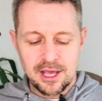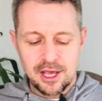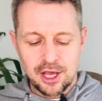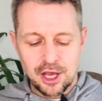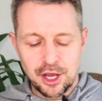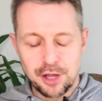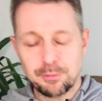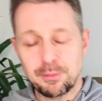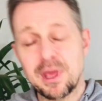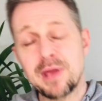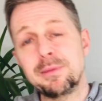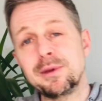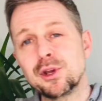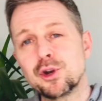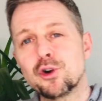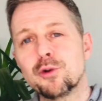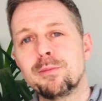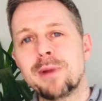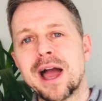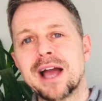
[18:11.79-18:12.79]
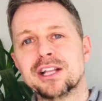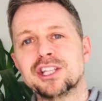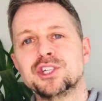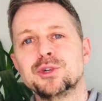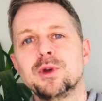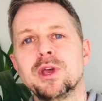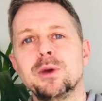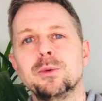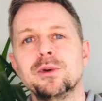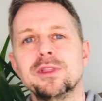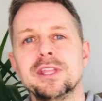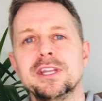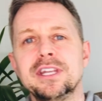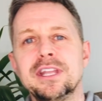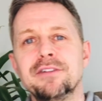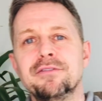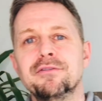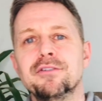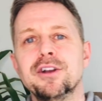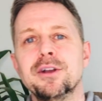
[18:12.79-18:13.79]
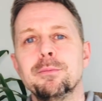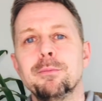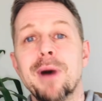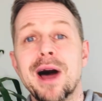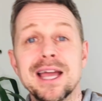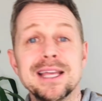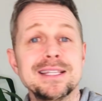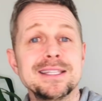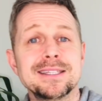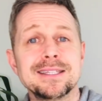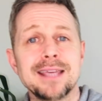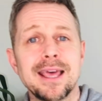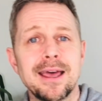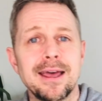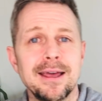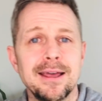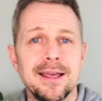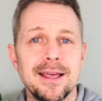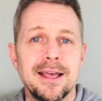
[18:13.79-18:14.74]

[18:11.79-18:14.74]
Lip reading: and maybe go back to it with a different mindset,